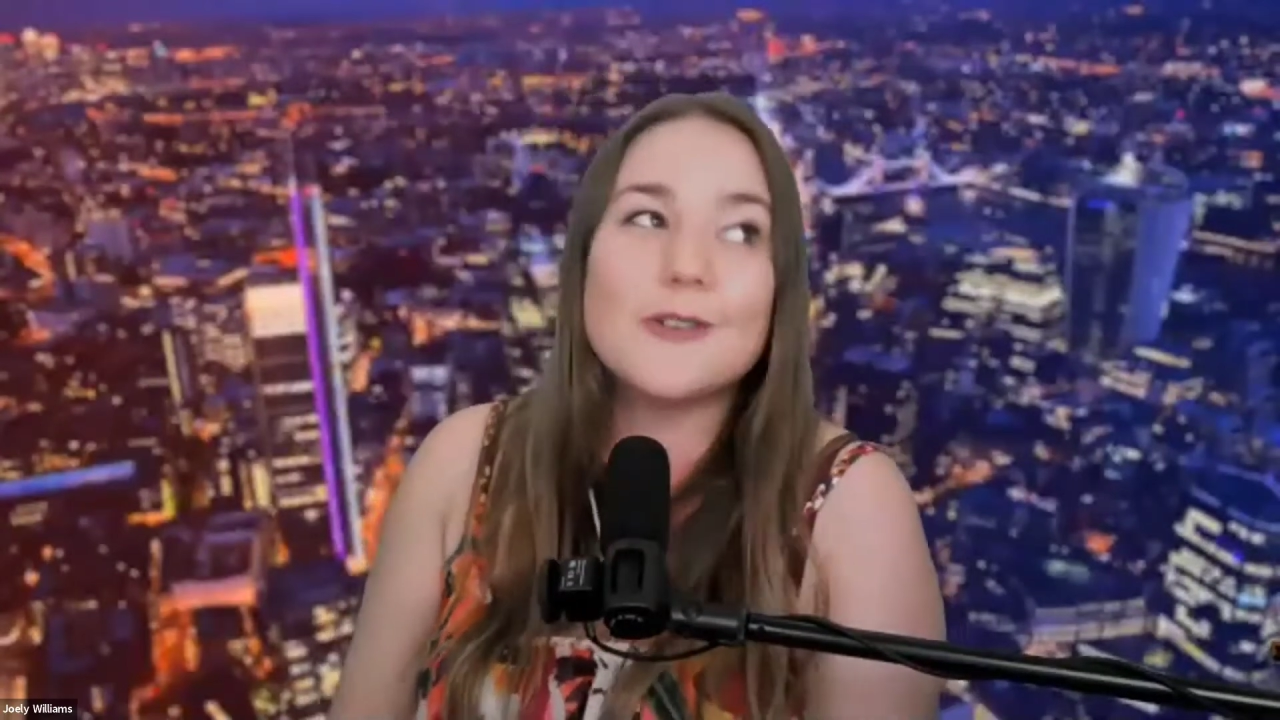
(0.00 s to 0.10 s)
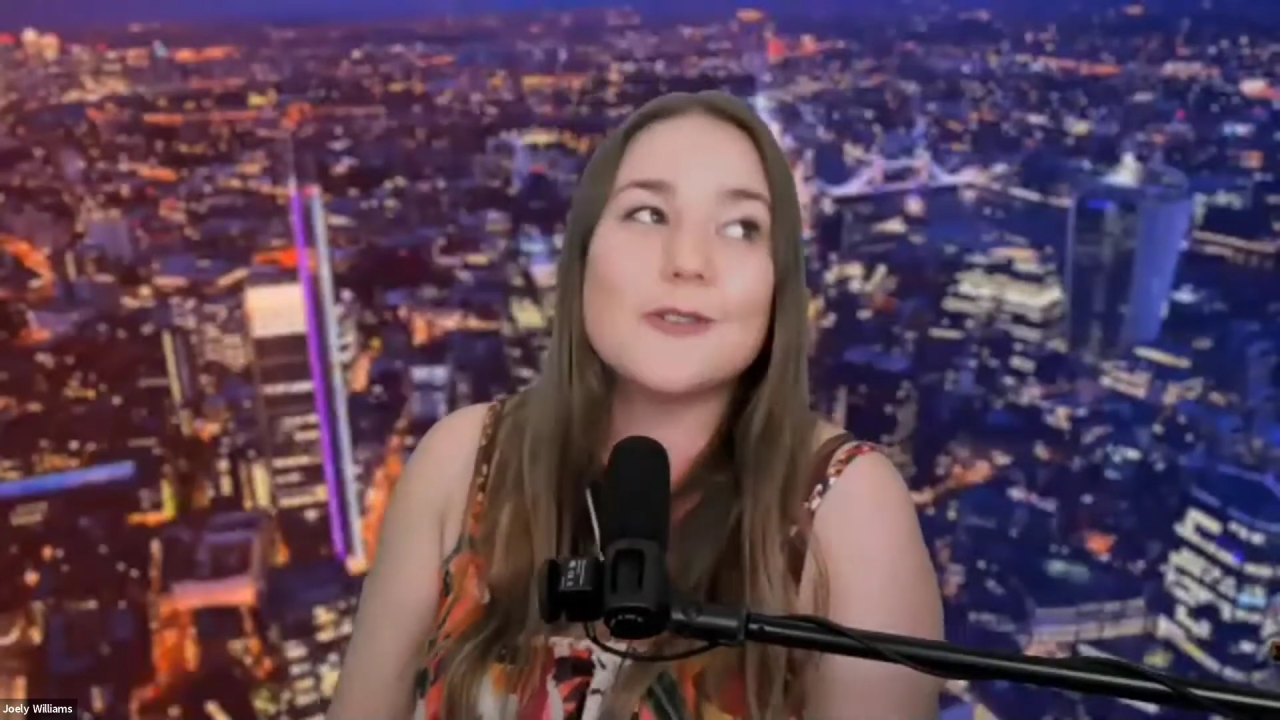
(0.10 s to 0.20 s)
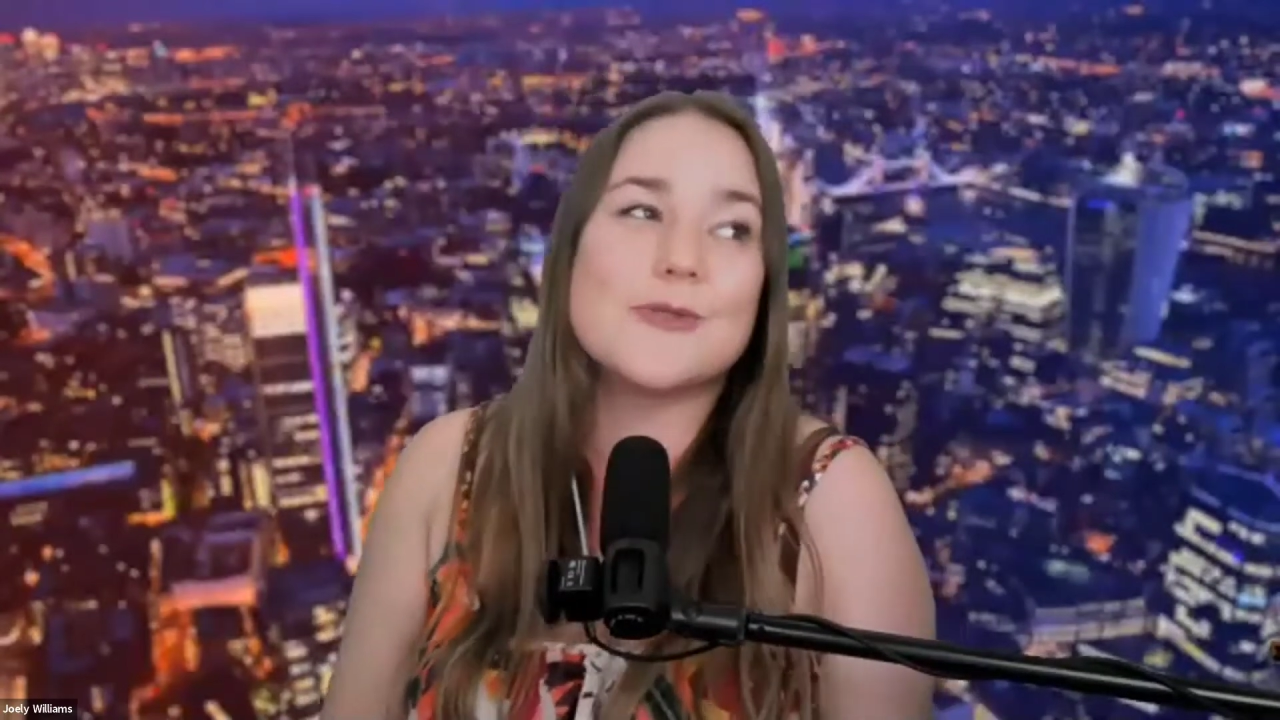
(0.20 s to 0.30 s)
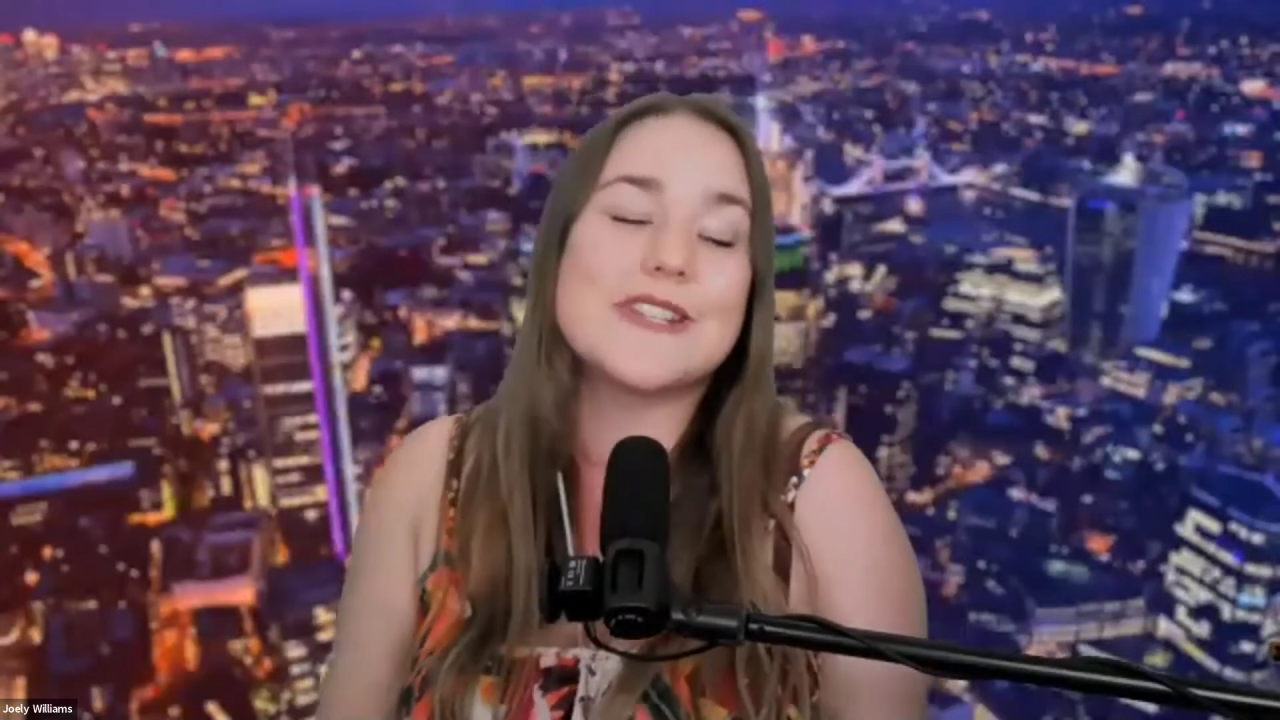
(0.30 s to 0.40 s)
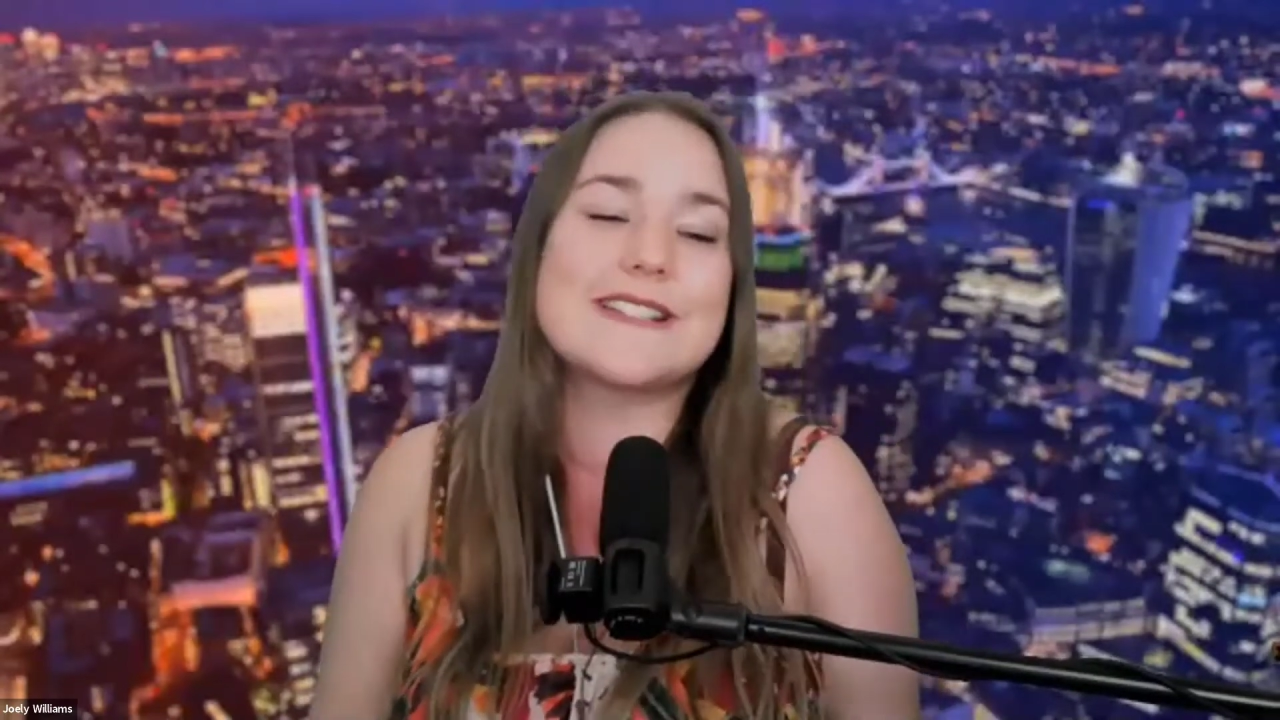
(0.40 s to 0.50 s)

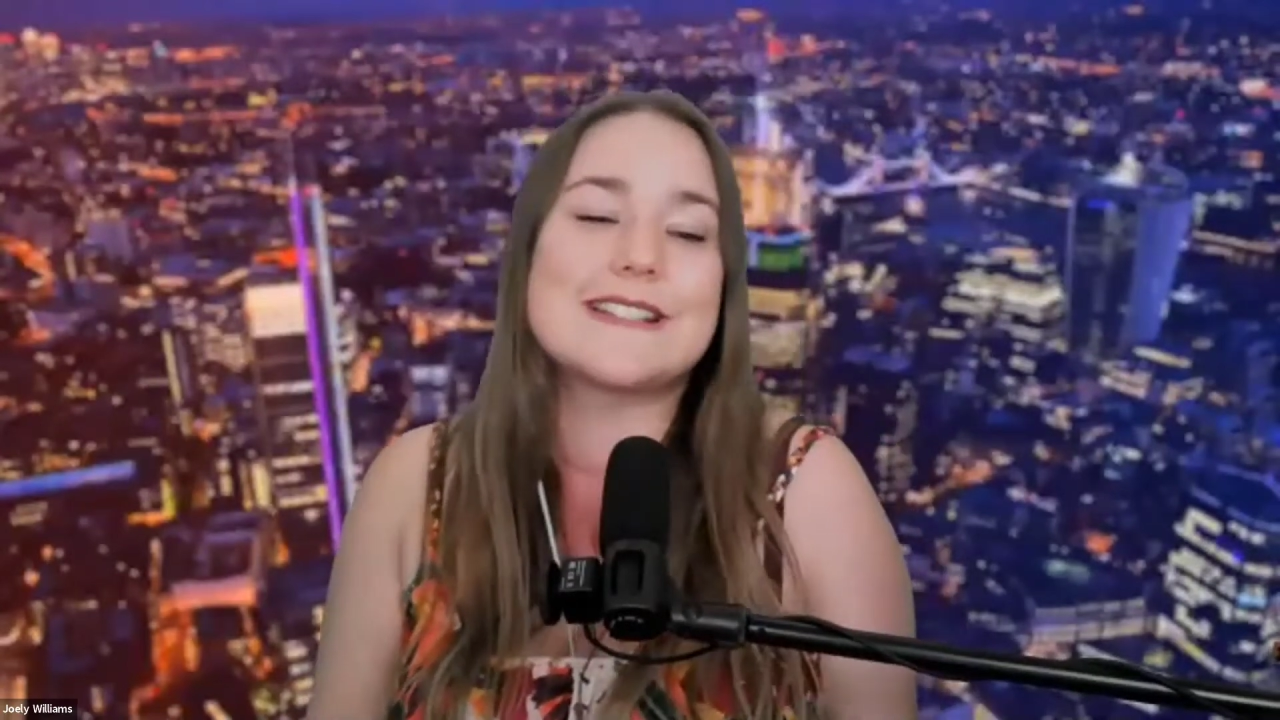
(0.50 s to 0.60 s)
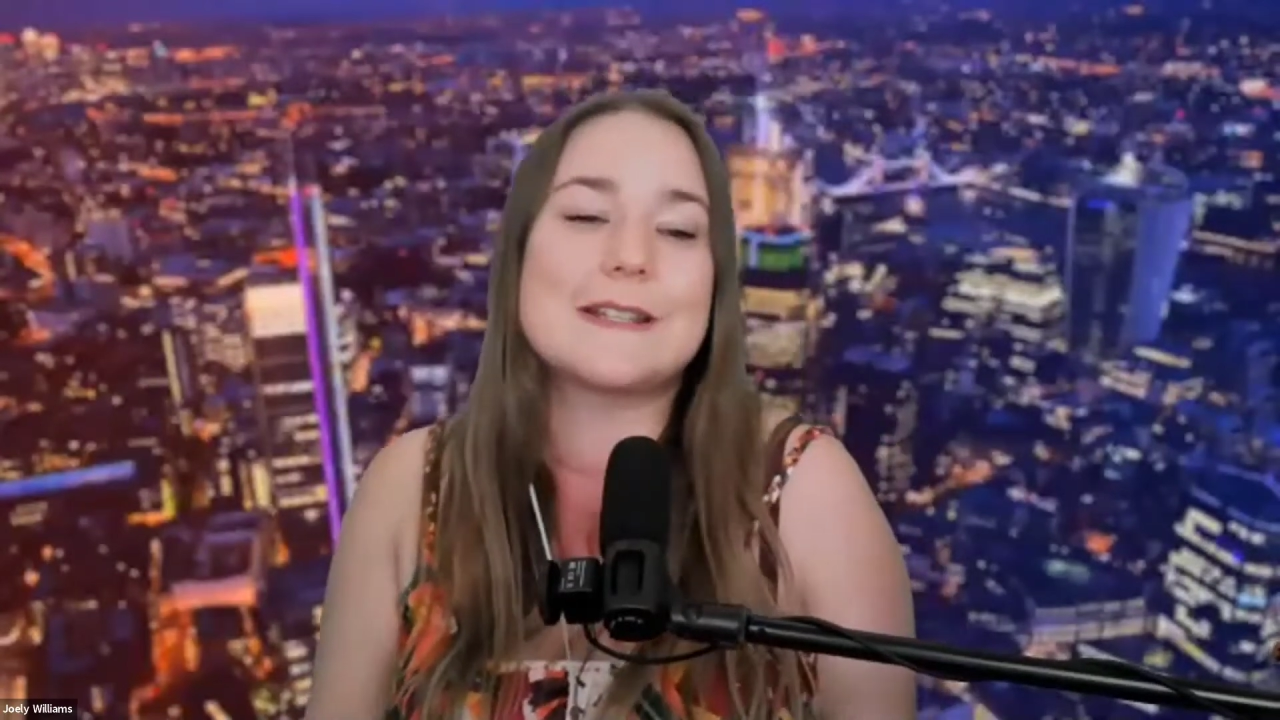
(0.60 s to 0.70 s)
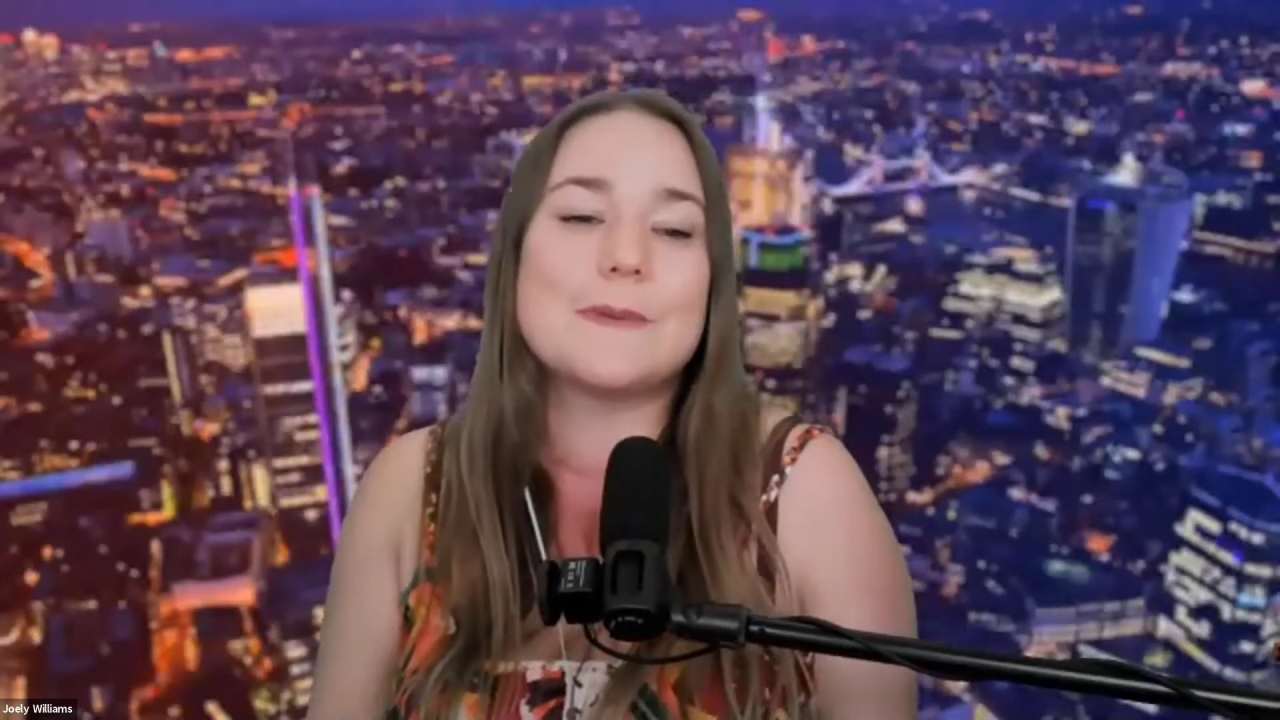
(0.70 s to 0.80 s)
autistic